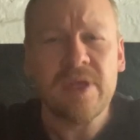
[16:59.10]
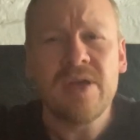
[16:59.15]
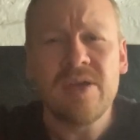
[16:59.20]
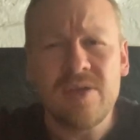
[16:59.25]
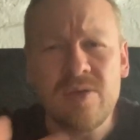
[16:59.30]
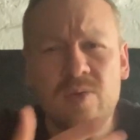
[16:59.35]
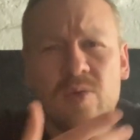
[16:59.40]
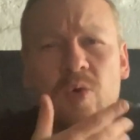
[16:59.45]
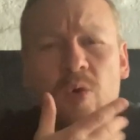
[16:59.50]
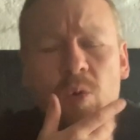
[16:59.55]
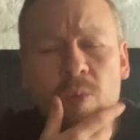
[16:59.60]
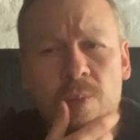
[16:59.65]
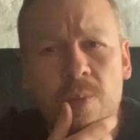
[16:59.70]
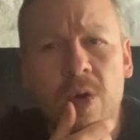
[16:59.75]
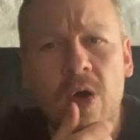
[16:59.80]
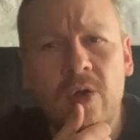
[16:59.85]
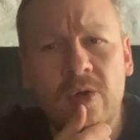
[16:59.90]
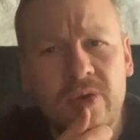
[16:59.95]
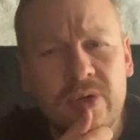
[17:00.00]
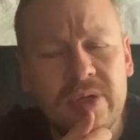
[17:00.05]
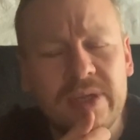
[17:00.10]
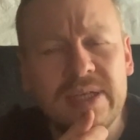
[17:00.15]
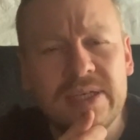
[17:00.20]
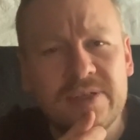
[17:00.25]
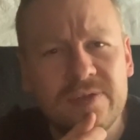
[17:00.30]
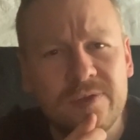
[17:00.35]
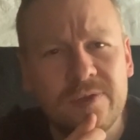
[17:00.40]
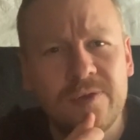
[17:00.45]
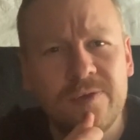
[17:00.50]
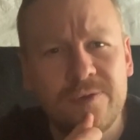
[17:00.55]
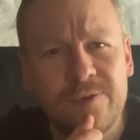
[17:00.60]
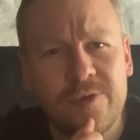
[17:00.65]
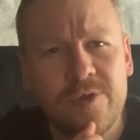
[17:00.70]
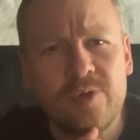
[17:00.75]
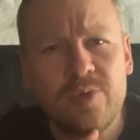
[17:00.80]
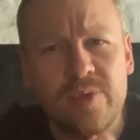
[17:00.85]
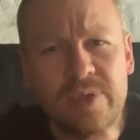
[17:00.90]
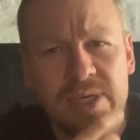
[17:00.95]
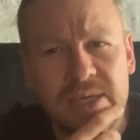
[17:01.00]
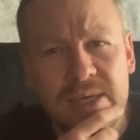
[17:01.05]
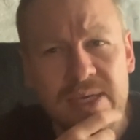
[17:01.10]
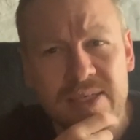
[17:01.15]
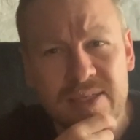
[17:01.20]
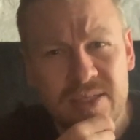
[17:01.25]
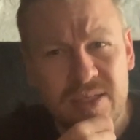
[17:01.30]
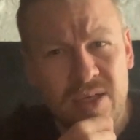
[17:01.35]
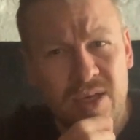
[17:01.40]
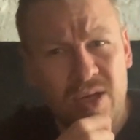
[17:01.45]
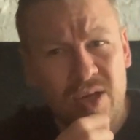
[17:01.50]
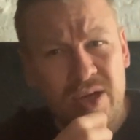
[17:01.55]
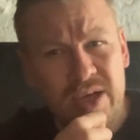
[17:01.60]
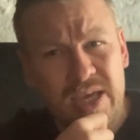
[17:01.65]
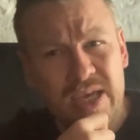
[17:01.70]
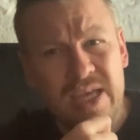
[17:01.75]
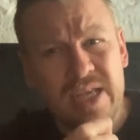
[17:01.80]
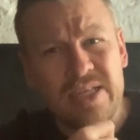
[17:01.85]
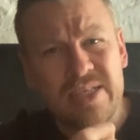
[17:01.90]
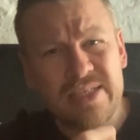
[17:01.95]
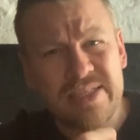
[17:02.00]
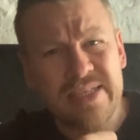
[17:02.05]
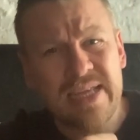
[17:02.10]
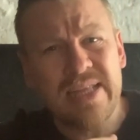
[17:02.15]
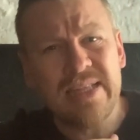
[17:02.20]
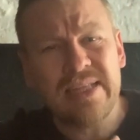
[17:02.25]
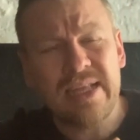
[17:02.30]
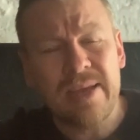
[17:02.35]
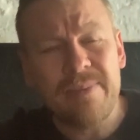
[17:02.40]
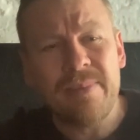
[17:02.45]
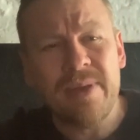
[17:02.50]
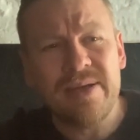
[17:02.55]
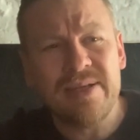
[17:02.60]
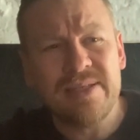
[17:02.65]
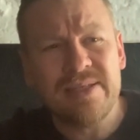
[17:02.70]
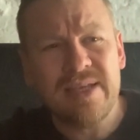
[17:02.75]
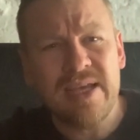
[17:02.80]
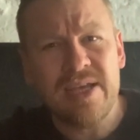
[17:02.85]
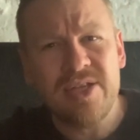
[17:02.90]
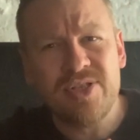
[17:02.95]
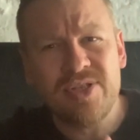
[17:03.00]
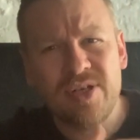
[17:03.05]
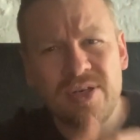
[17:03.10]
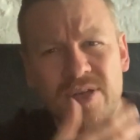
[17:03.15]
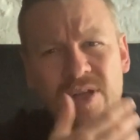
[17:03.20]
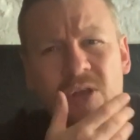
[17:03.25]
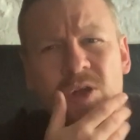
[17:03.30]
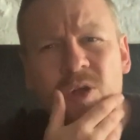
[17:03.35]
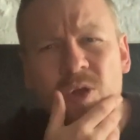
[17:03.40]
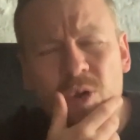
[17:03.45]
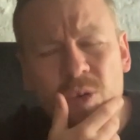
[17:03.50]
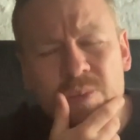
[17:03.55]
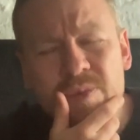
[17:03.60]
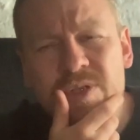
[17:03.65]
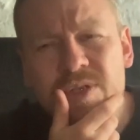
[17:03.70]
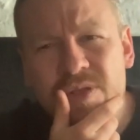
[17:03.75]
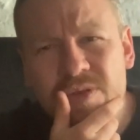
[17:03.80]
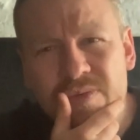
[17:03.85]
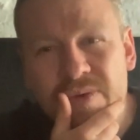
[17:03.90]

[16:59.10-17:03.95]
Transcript: you go and ponder this for a few years in Zen-like meditation and come to the